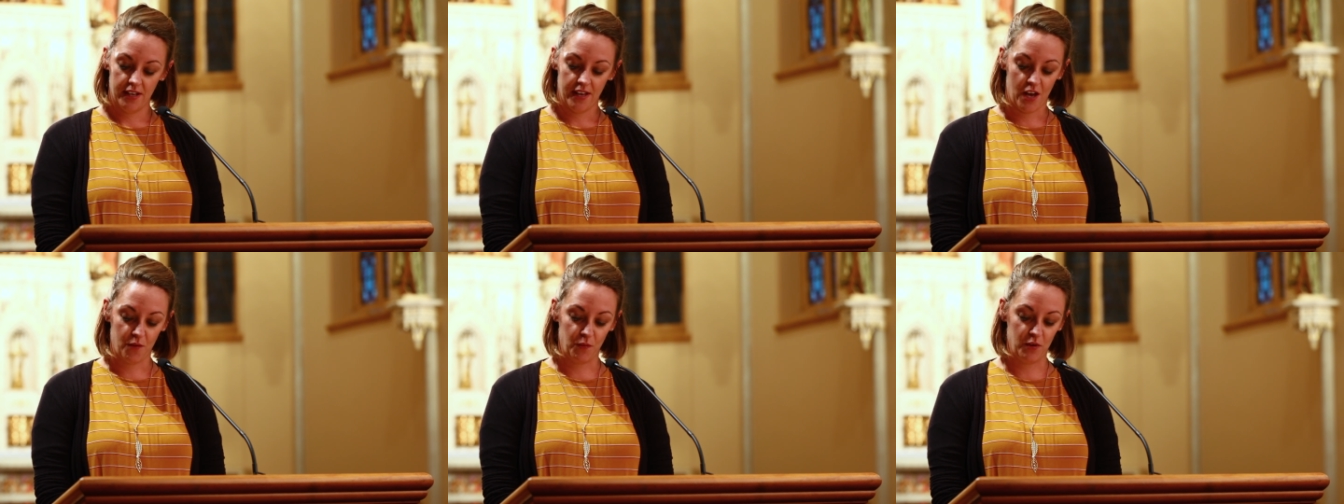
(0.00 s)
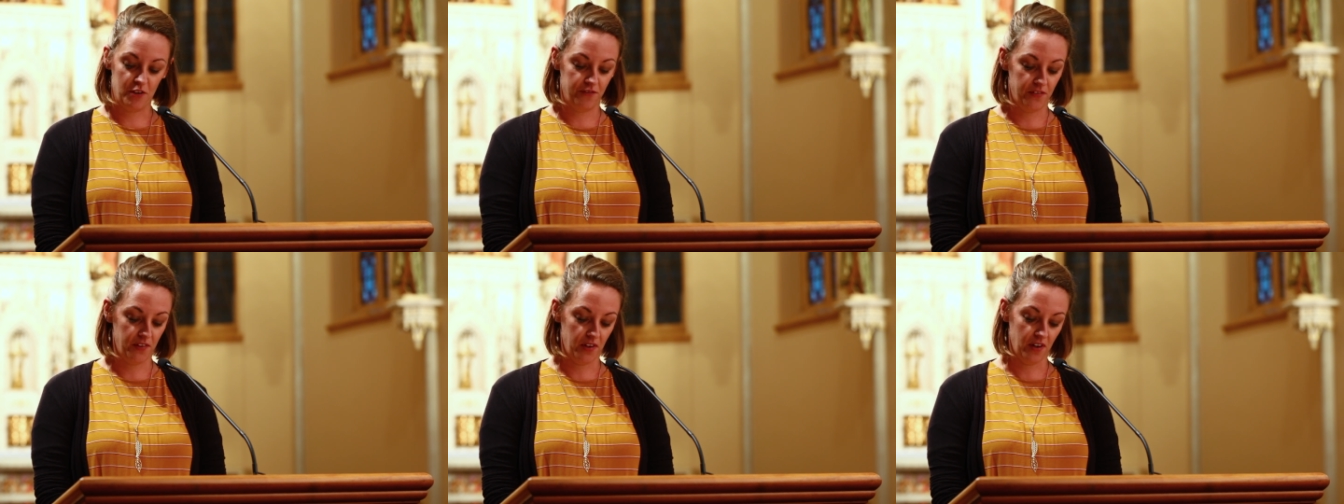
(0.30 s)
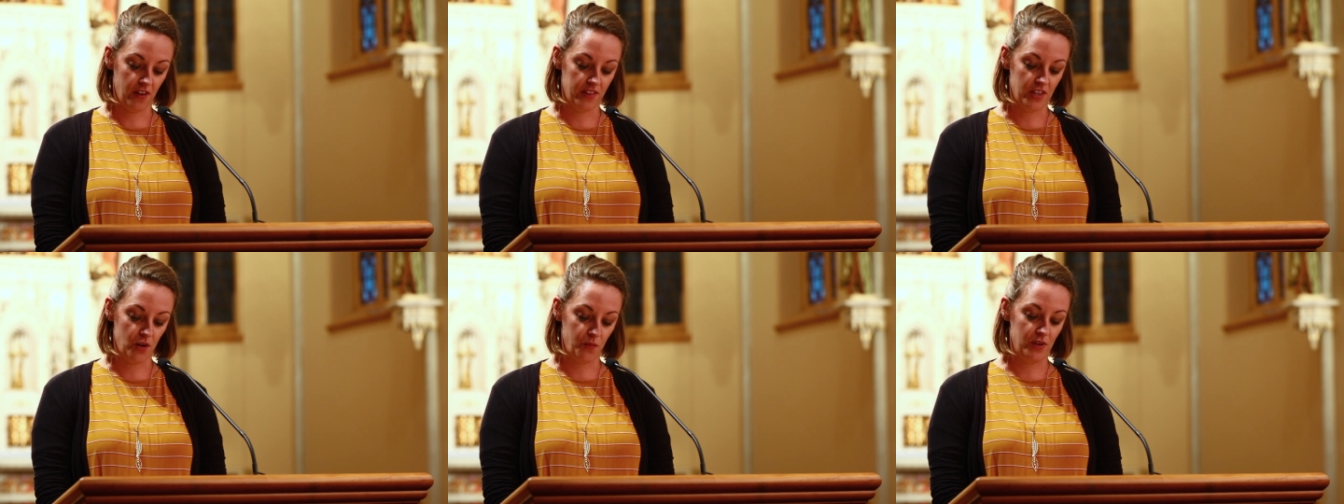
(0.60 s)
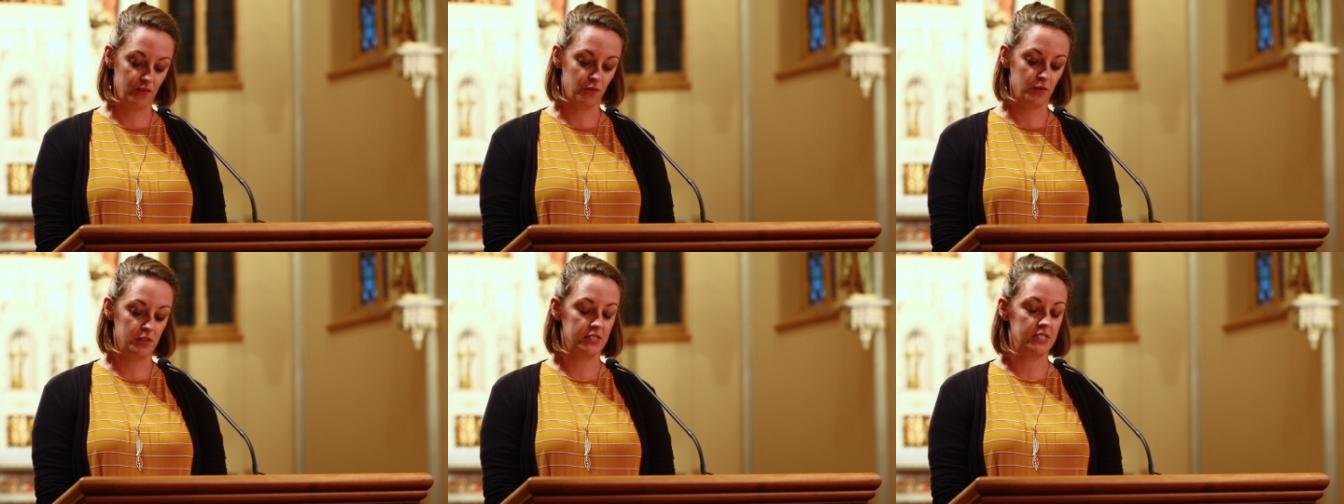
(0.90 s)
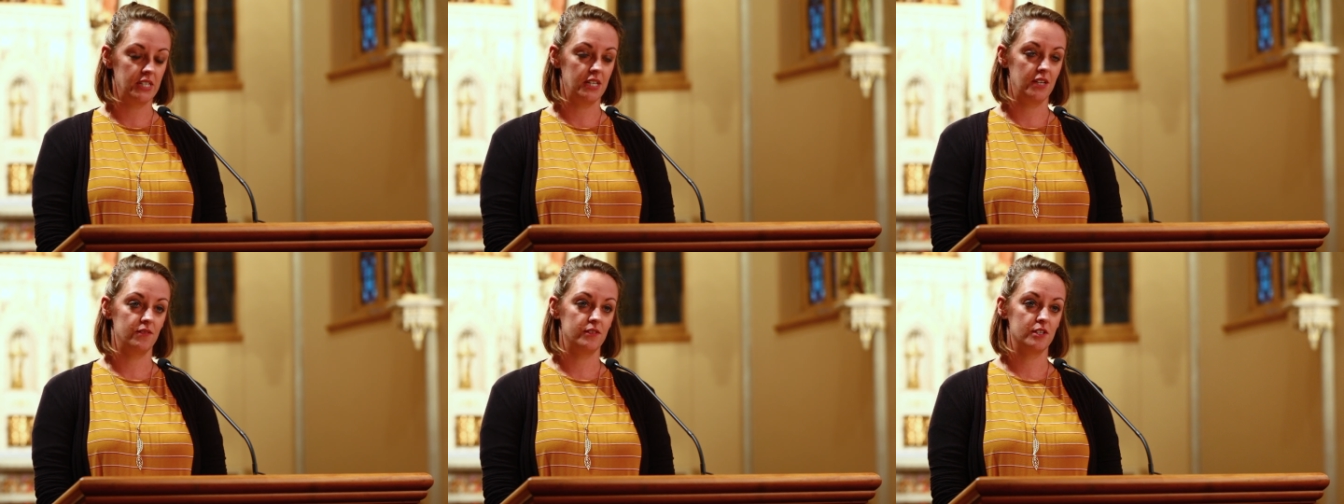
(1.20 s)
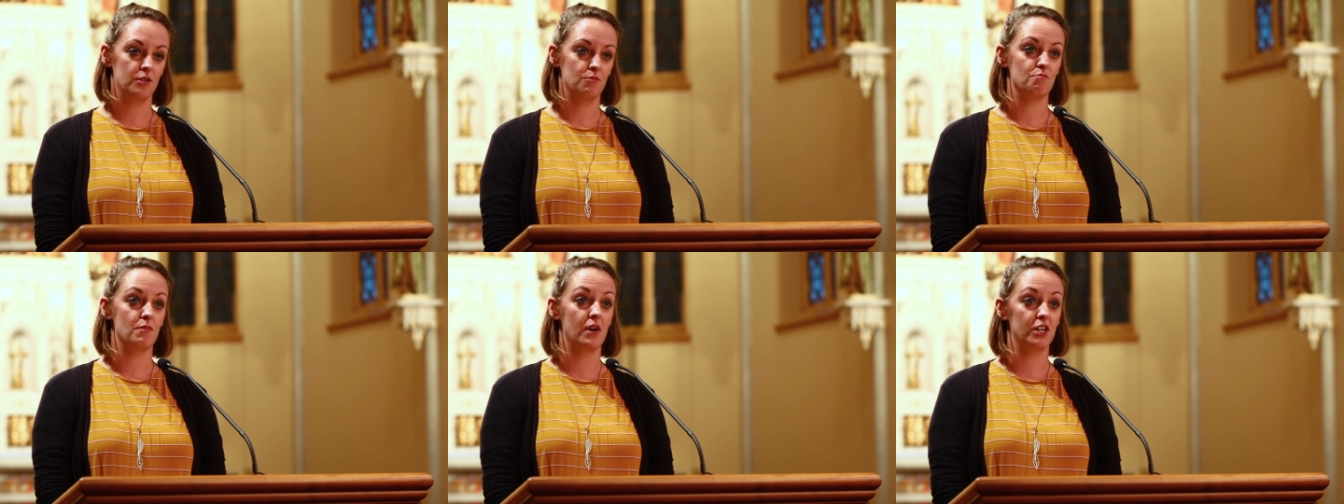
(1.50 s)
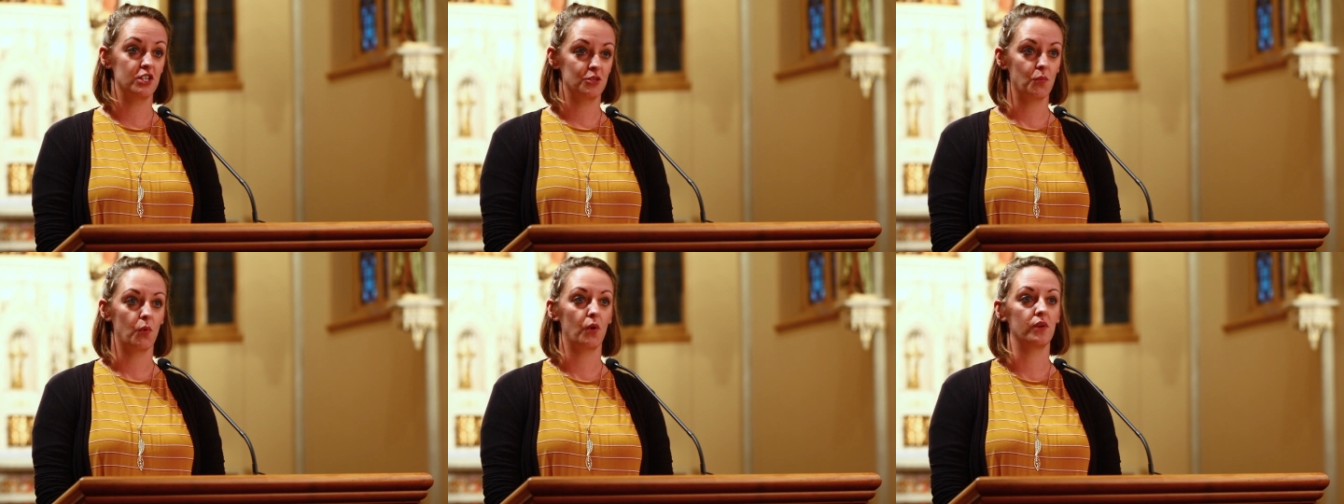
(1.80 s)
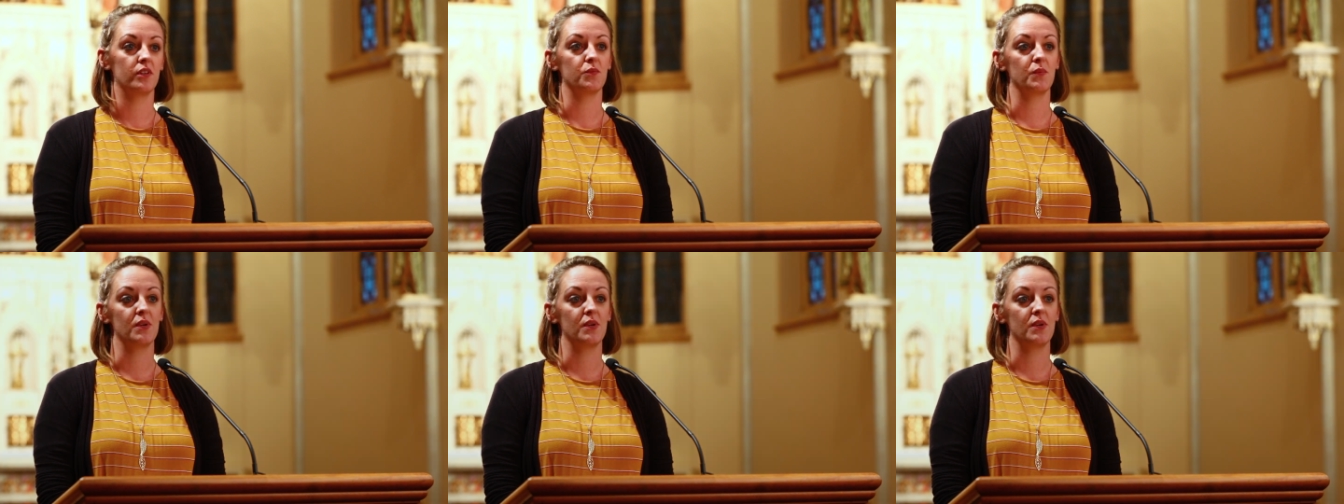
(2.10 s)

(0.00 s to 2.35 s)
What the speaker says: and we feel that we've received much more than